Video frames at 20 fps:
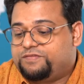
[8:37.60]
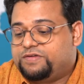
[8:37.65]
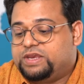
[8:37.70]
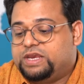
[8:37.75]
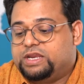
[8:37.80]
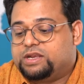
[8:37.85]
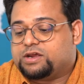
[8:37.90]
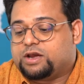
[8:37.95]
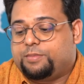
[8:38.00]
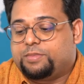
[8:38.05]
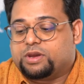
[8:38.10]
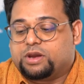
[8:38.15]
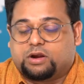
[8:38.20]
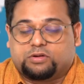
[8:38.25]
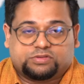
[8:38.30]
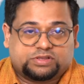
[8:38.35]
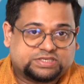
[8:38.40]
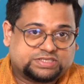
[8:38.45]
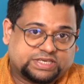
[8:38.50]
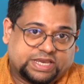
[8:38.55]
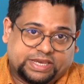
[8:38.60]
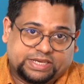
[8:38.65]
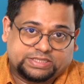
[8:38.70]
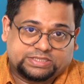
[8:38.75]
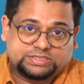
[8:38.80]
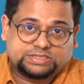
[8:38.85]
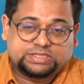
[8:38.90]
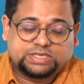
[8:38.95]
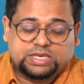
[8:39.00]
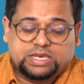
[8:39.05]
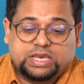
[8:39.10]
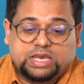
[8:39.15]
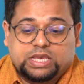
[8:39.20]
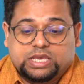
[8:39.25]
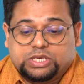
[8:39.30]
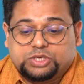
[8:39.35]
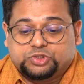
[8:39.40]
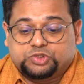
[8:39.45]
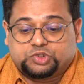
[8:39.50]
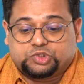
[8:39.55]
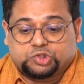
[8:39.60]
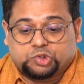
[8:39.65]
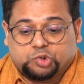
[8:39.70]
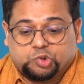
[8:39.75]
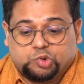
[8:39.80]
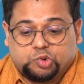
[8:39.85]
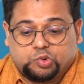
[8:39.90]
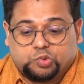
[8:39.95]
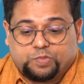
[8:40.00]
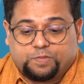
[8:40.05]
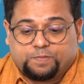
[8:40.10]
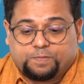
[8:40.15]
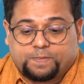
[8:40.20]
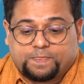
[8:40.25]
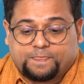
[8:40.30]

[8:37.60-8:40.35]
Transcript: of heat coming out the sides. So